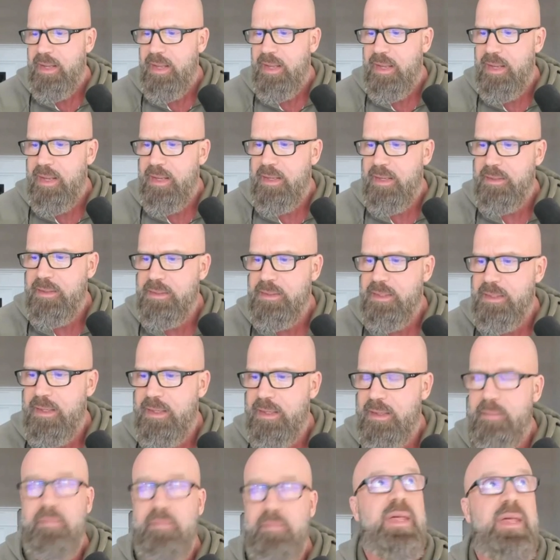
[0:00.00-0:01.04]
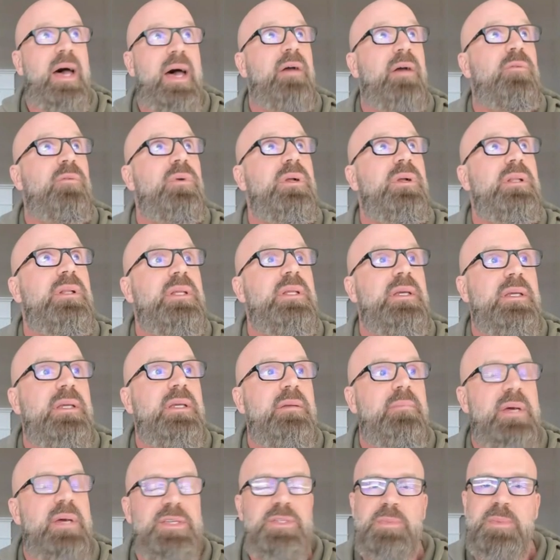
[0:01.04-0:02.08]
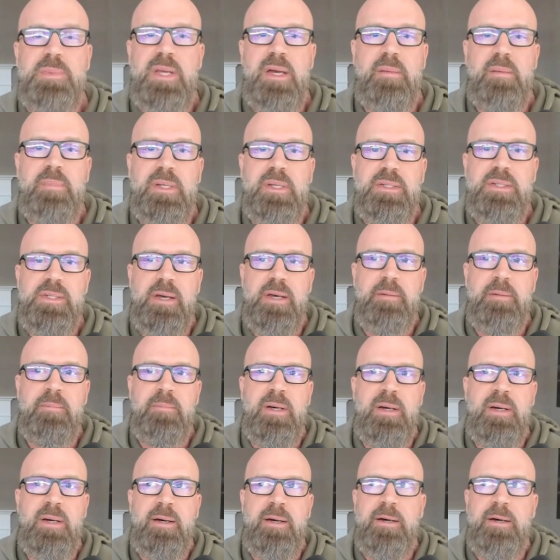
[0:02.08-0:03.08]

And that really messed me up big time.